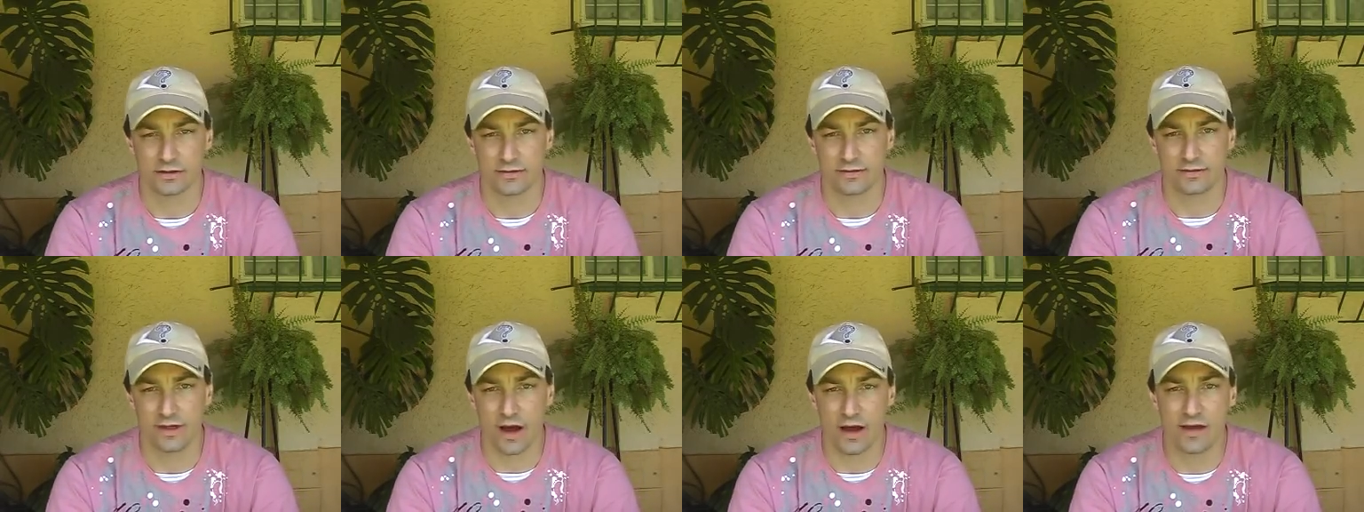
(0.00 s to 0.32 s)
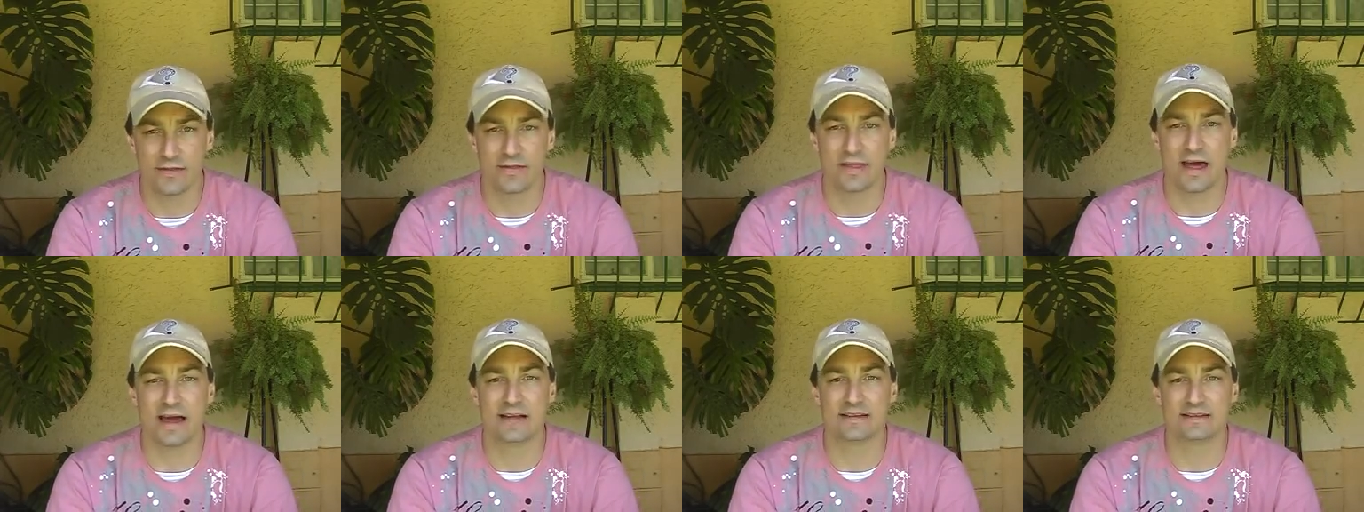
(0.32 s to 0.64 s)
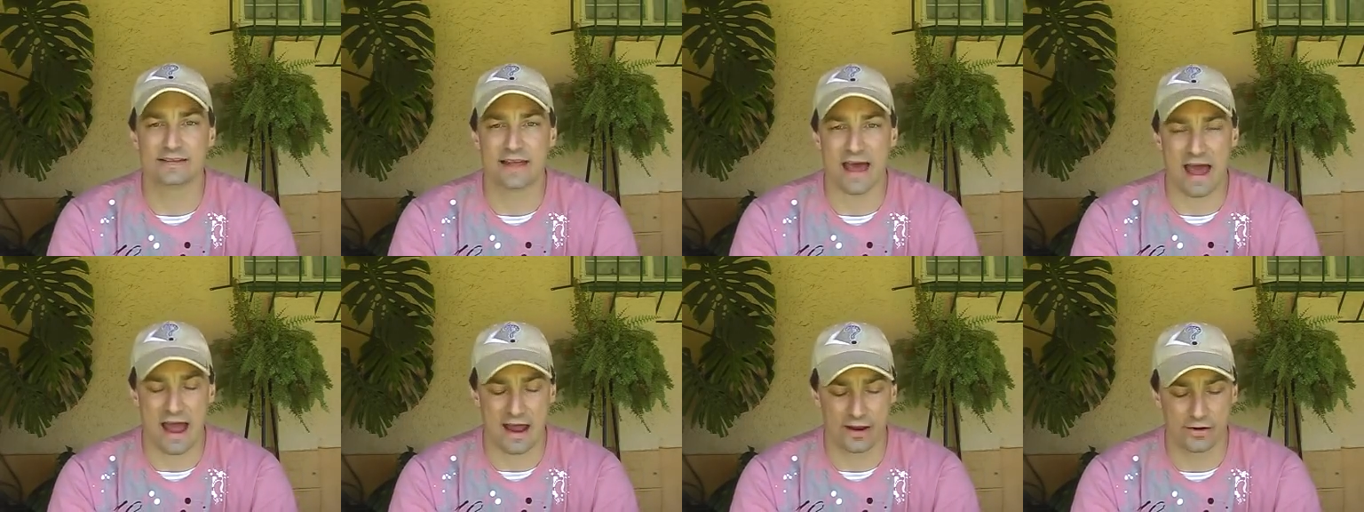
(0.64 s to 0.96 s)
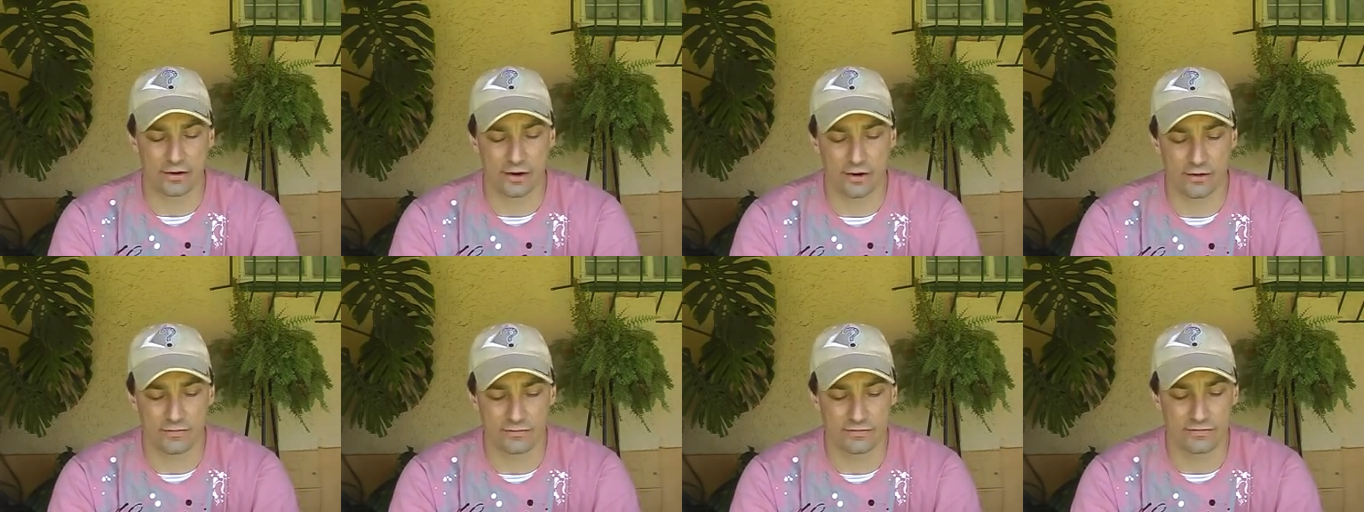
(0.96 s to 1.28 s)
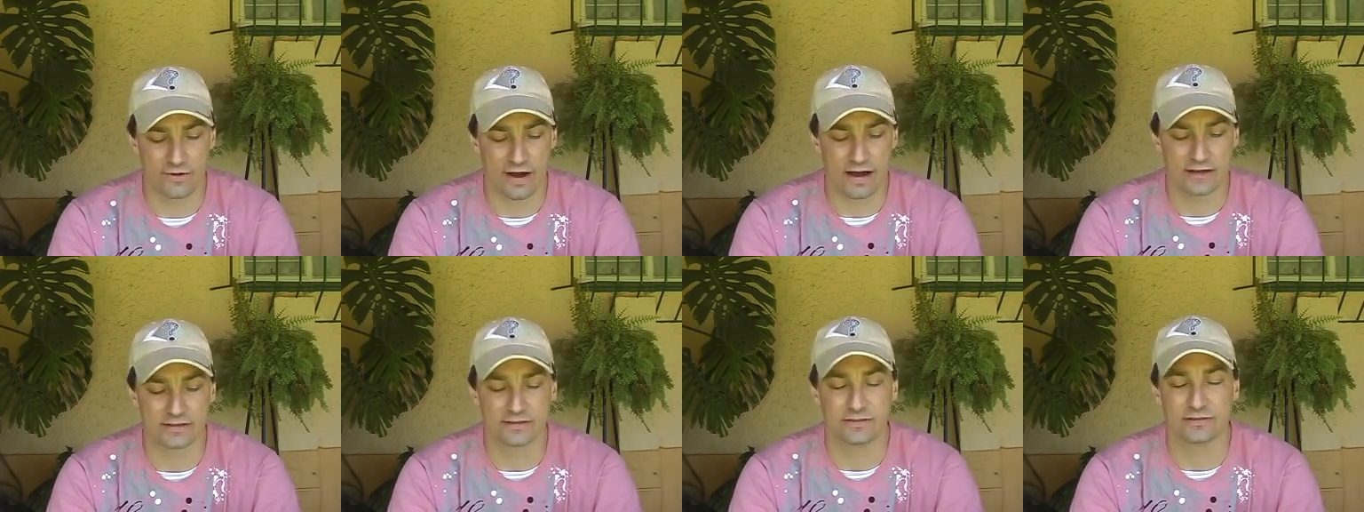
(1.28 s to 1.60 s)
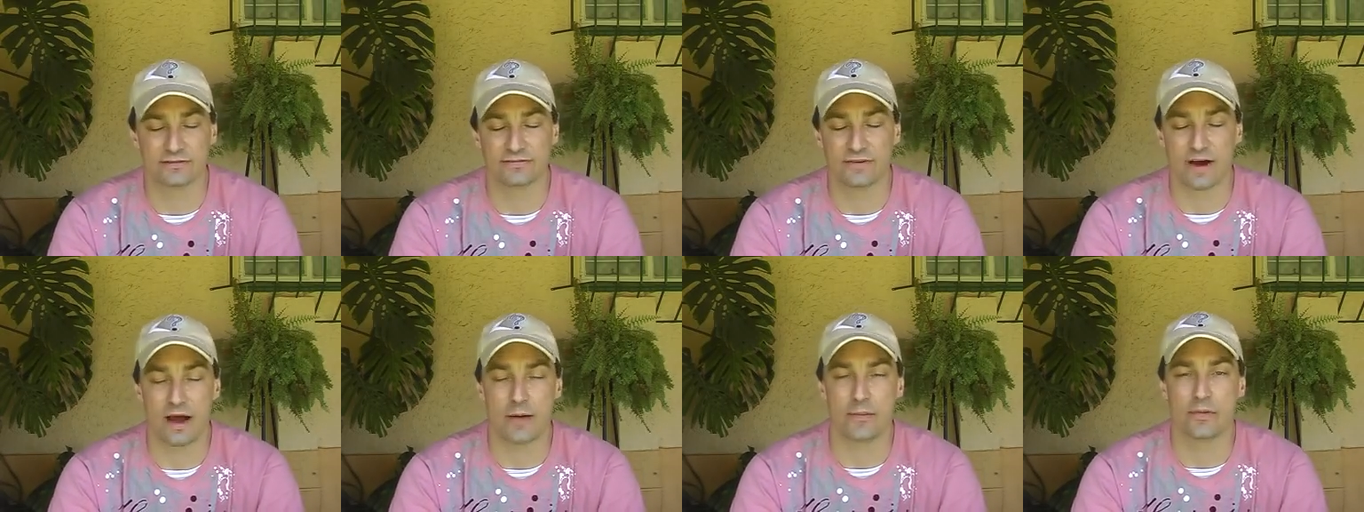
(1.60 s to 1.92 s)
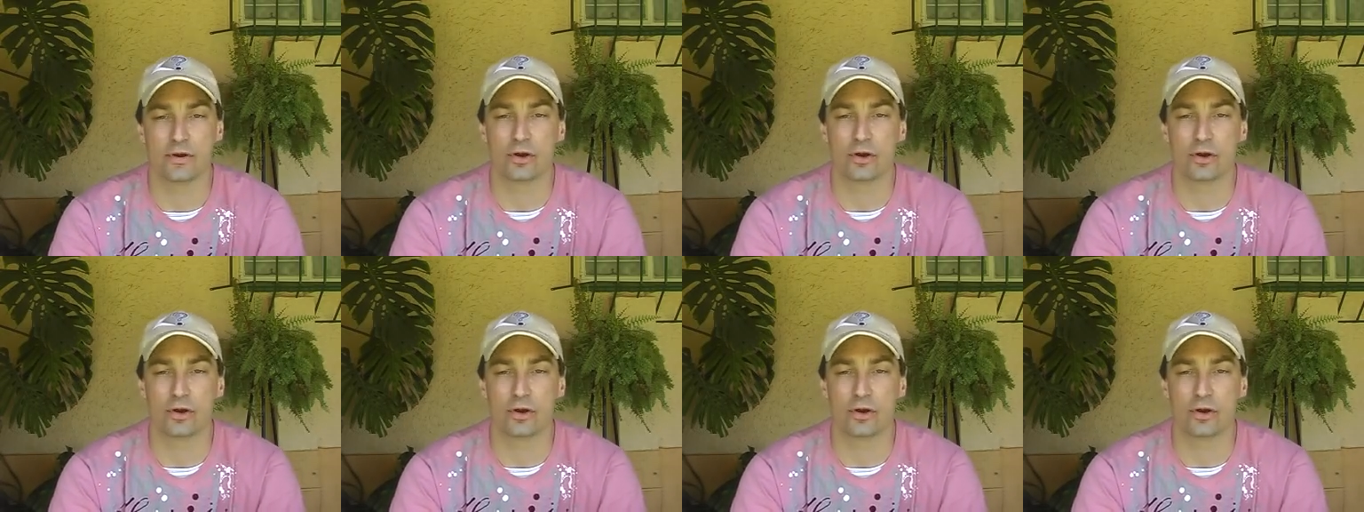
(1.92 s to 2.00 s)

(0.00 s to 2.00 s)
That's the acronym for House of Fire.